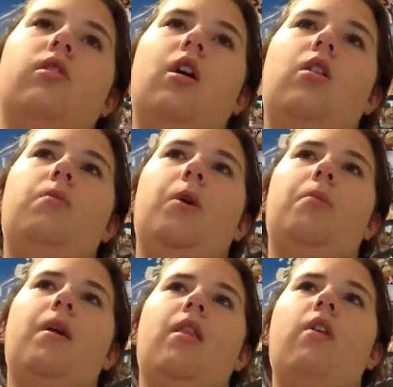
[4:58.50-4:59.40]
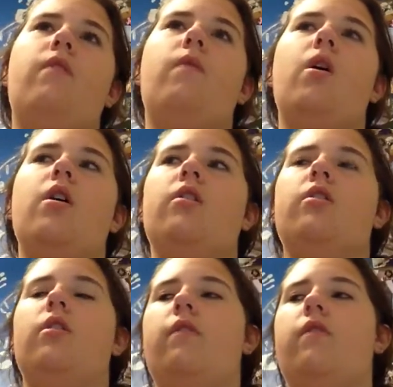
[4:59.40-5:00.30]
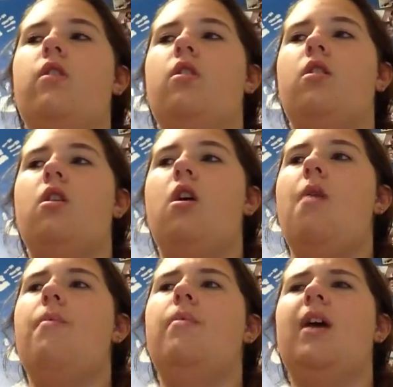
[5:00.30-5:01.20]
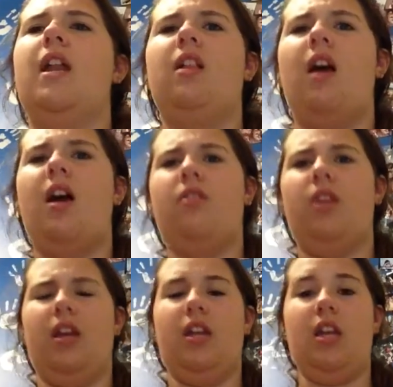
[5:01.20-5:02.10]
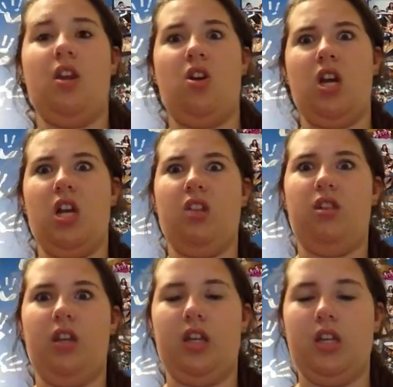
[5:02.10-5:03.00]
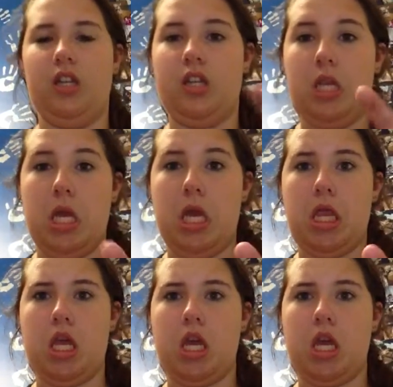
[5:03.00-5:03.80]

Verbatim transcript: how weird my life was and everything. But I'm kind of glad like it didn't all get like in